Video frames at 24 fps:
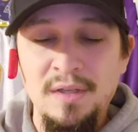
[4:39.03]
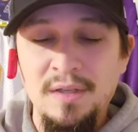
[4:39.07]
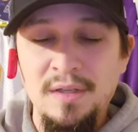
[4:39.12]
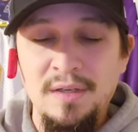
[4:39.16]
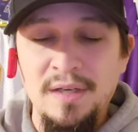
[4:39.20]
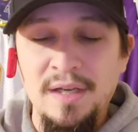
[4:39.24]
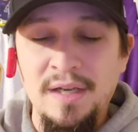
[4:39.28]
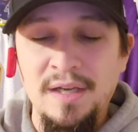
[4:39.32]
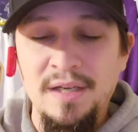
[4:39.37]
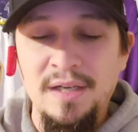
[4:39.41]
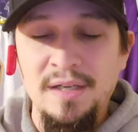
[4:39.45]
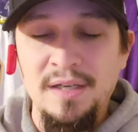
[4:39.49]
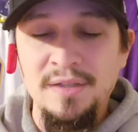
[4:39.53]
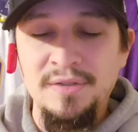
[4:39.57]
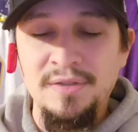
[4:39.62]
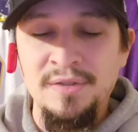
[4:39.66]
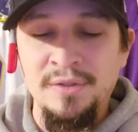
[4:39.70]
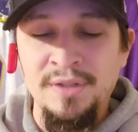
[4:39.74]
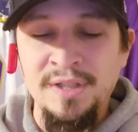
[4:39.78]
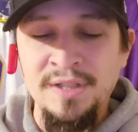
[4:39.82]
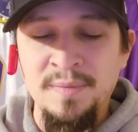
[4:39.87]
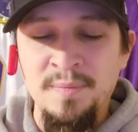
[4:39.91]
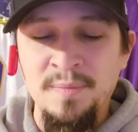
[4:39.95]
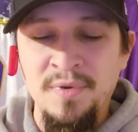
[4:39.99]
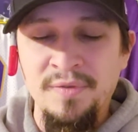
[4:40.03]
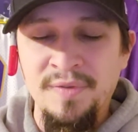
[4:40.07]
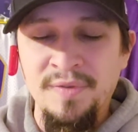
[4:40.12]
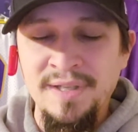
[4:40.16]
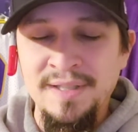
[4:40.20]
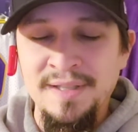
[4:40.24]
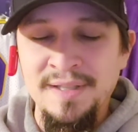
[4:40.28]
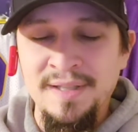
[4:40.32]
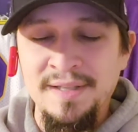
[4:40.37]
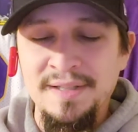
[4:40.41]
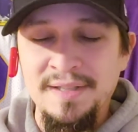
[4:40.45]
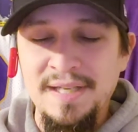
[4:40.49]
So let's move
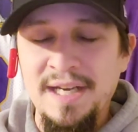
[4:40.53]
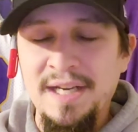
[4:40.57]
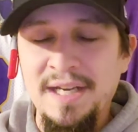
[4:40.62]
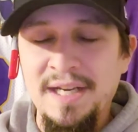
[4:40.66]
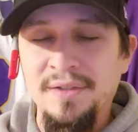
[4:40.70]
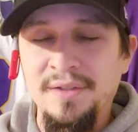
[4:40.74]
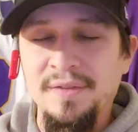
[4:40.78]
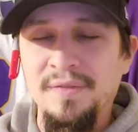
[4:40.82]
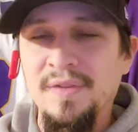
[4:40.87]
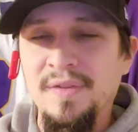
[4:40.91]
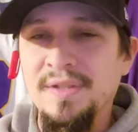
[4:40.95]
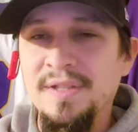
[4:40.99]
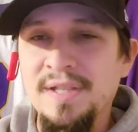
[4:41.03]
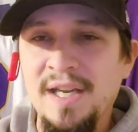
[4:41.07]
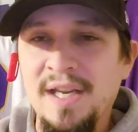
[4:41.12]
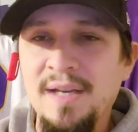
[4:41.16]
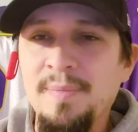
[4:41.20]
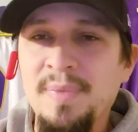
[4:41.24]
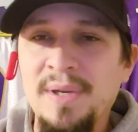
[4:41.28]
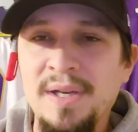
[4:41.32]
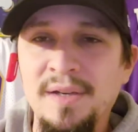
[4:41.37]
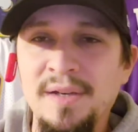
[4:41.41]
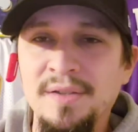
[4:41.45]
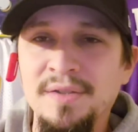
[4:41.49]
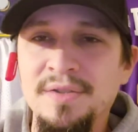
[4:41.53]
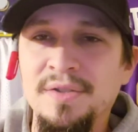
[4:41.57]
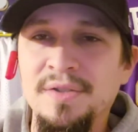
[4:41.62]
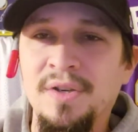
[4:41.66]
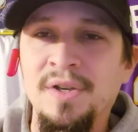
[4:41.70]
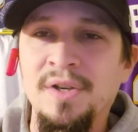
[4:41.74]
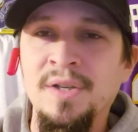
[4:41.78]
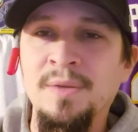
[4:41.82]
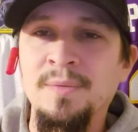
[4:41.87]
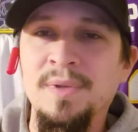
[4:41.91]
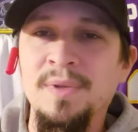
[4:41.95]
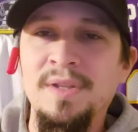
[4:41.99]
into the tail of the tape here,
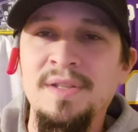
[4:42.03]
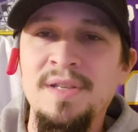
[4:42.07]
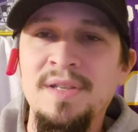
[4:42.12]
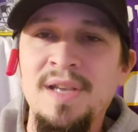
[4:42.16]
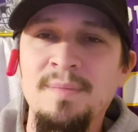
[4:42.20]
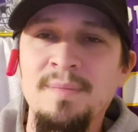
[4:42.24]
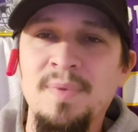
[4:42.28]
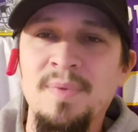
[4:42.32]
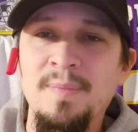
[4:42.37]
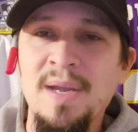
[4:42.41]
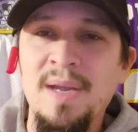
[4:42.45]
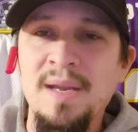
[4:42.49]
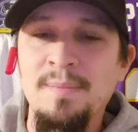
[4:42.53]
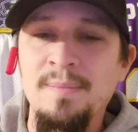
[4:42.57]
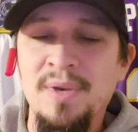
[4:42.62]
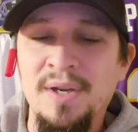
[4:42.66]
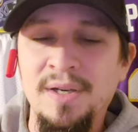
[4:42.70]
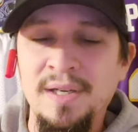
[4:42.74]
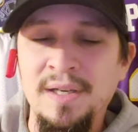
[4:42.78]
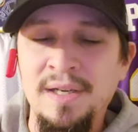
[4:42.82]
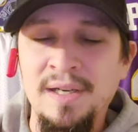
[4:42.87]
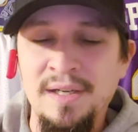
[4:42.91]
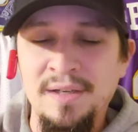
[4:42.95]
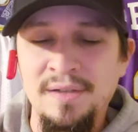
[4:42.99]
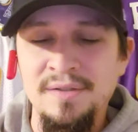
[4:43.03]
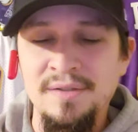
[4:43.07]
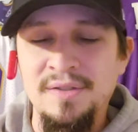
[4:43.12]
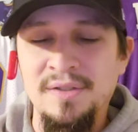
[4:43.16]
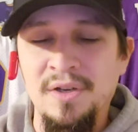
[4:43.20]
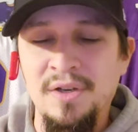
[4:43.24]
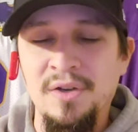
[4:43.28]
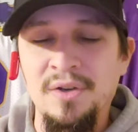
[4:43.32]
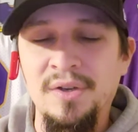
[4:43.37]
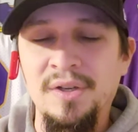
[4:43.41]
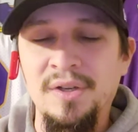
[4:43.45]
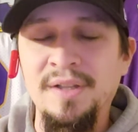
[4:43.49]
starting with the Tampa Bay Buccaneers,
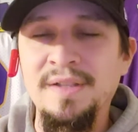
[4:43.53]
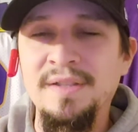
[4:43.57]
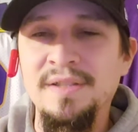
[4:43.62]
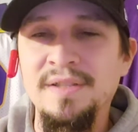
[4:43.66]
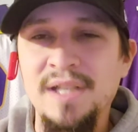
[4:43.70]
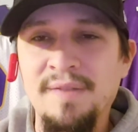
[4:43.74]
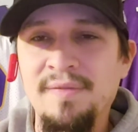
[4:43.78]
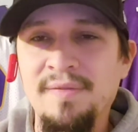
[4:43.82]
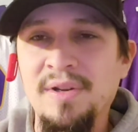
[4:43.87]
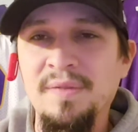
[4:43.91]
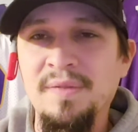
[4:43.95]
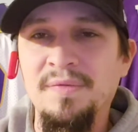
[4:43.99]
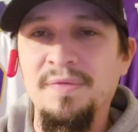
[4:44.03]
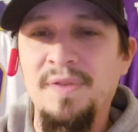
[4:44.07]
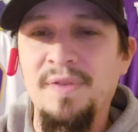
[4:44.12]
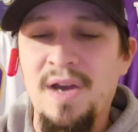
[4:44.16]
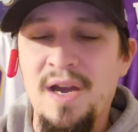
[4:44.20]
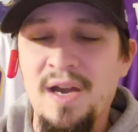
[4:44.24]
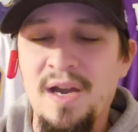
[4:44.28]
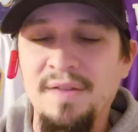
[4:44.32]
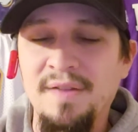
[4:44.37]
currently 7-5,